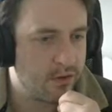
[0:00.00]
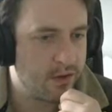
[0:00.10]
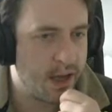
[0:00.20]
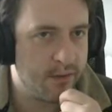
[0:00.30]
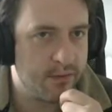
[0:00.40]
because
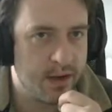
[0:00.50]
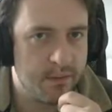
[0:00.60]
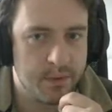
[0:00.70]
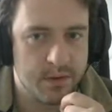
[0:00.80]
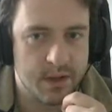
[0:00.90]
I
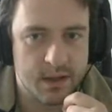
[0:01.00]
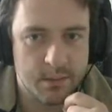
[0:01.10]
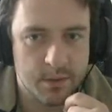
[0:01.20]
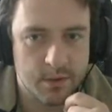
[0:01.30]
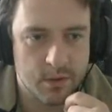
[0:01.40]
did
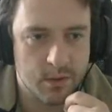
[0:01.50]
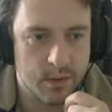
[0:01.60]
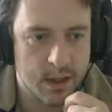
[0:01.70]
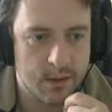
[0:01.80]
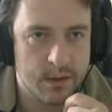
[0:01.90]
put the
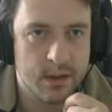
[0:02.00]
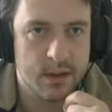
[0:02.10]
call out.